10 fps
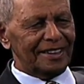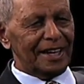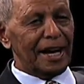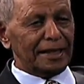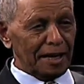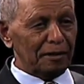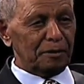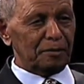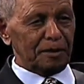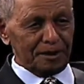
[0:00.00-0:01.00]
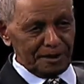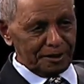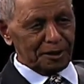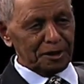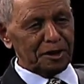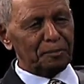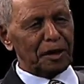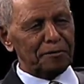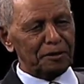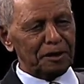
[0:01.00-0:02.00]
And I have a scene in
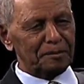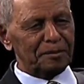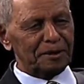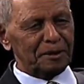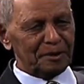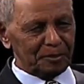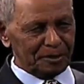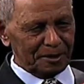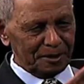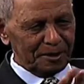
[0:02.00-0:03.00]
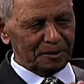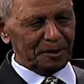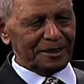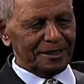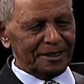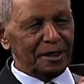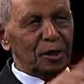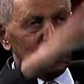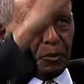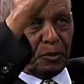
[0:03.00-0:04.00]
my film with
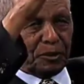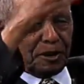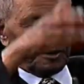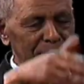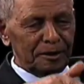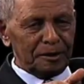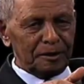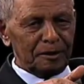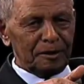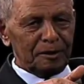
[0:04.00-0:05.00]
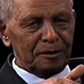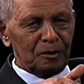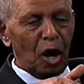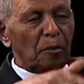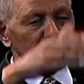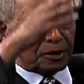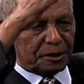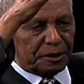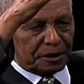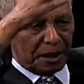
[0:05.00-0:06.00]
the obelisk
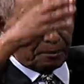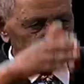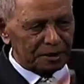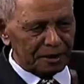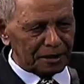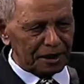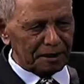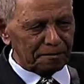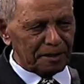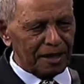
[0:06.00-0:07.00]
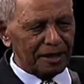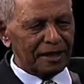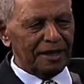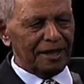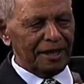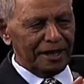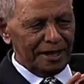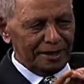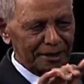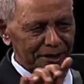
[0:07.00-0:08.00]
draped in Italian flag
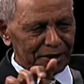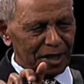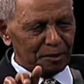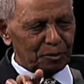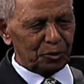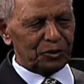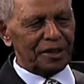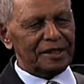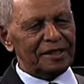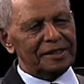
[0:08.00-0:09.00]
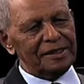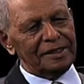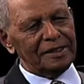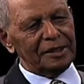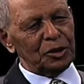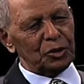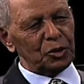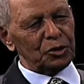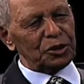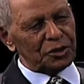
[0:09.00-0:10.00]
and the sign put there.
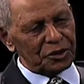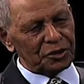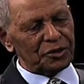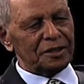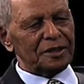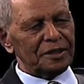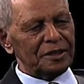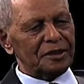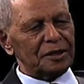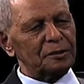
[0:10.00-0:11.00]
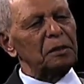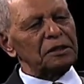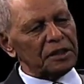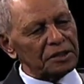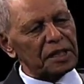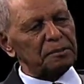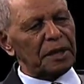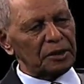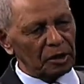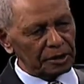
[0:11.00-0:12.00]
So this is it. But these are
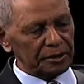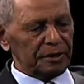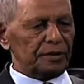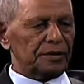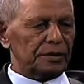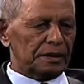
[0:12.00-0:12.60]
minorities.